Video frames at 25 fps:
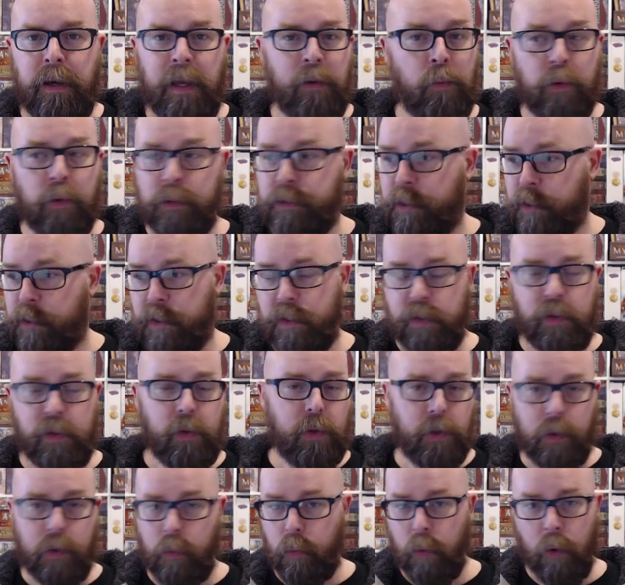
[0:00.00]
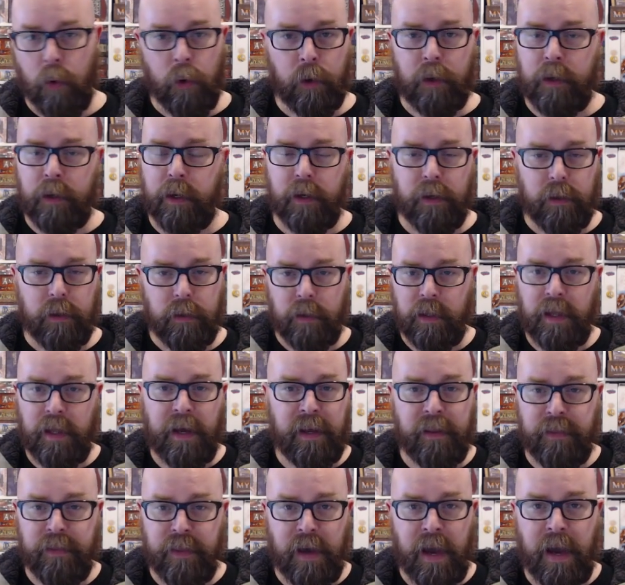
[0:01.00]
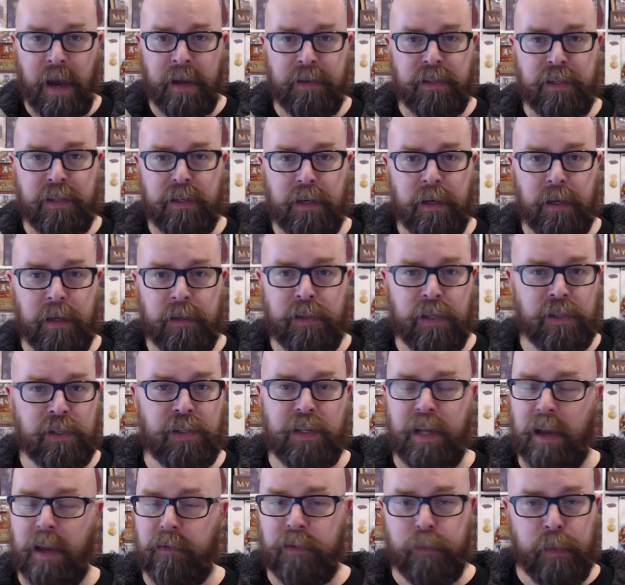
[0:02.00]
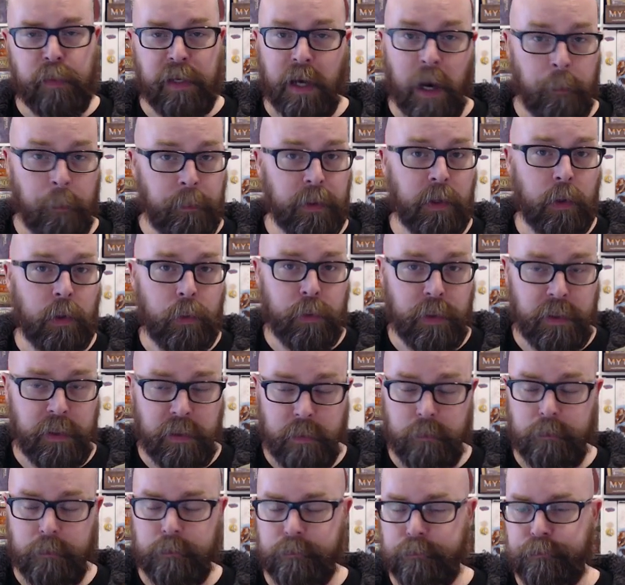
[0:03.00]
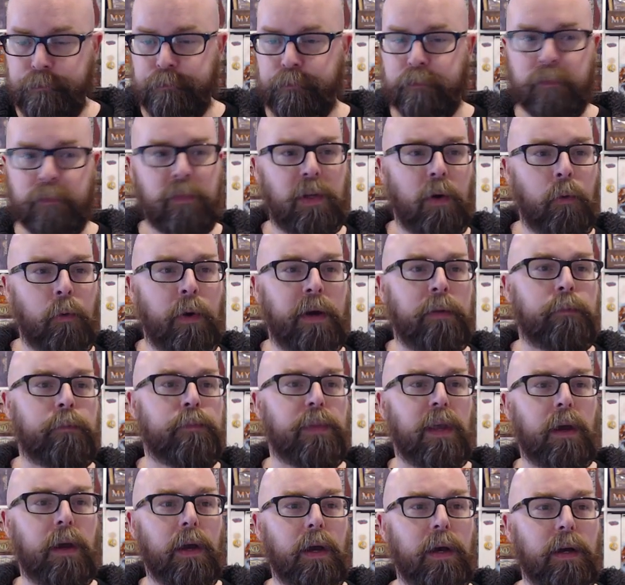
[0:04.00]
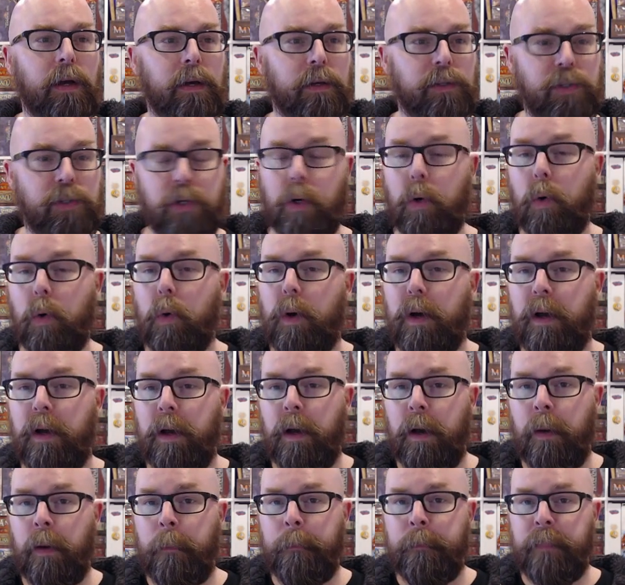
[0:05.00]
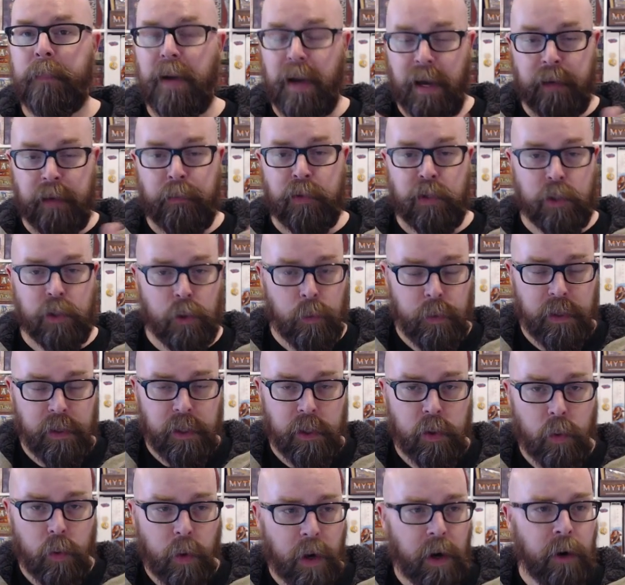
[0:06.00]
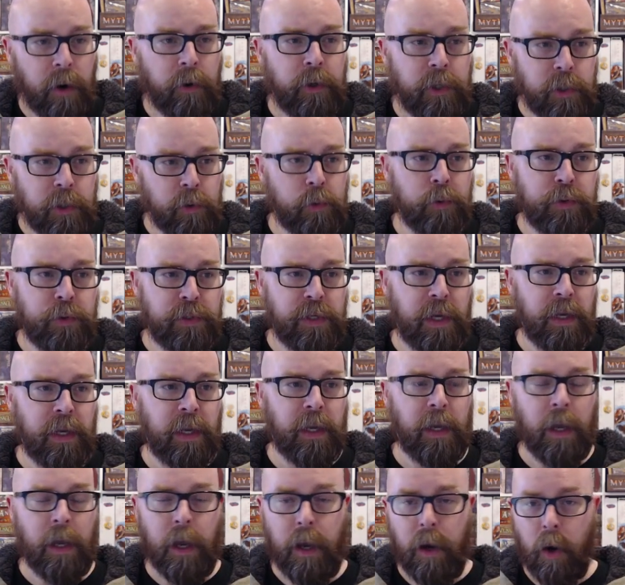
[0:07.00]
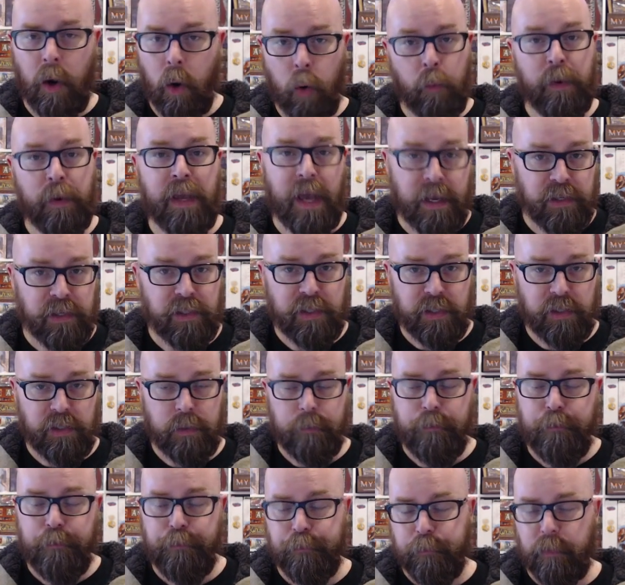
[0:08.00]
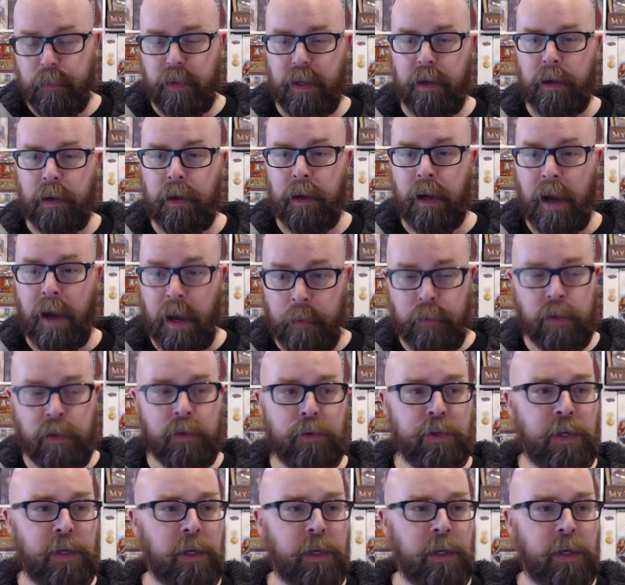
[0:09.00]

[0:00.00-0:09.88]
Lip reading: will just work like that. It doesn't have to be uploaded. All right. So I'm assuming you are using OBS. I'm using